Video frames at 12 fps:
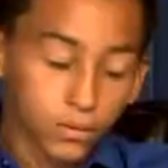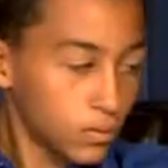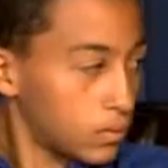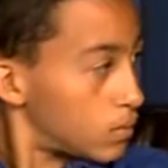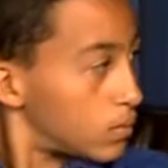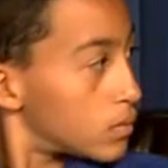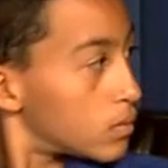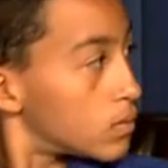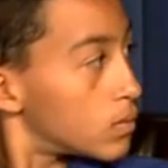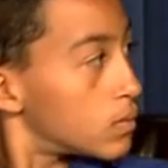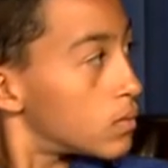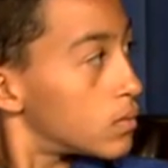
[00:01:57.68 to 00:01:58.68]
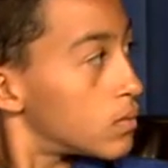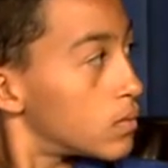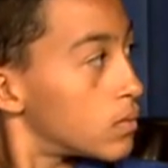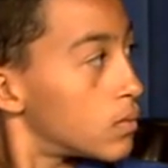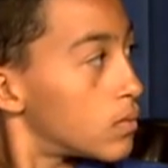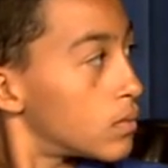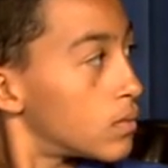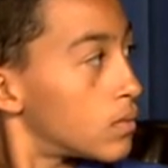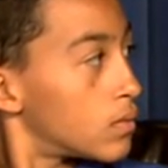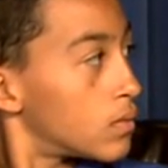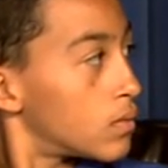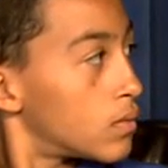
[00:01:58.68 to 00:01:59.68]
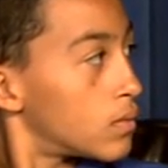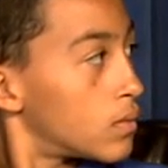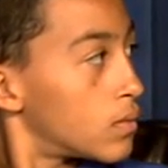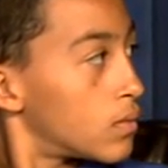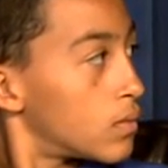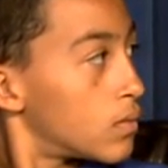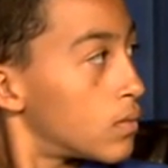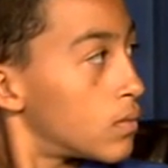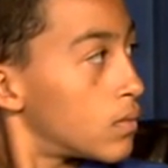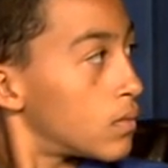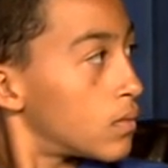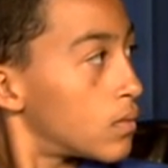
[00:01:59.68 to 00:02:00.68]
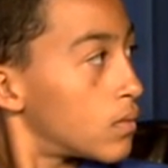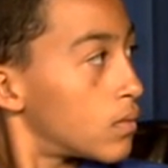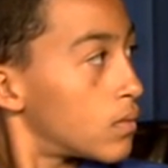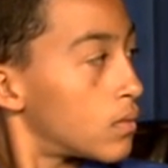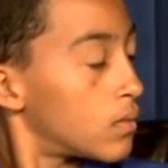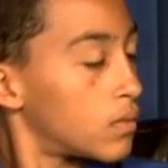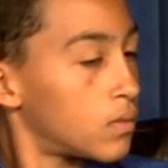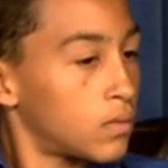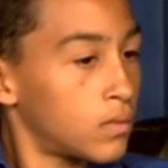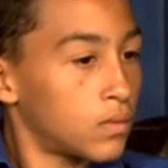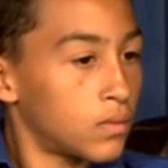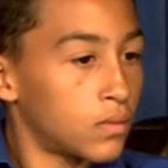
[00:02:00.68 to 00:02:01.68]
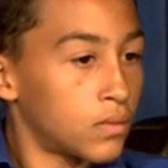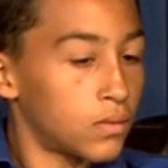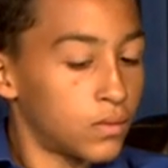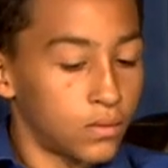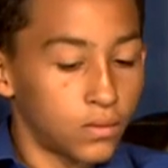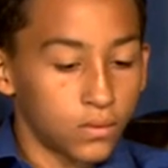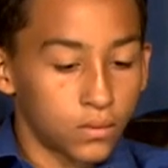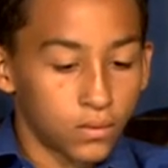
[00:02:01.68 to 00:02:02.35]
The person shown says nothing.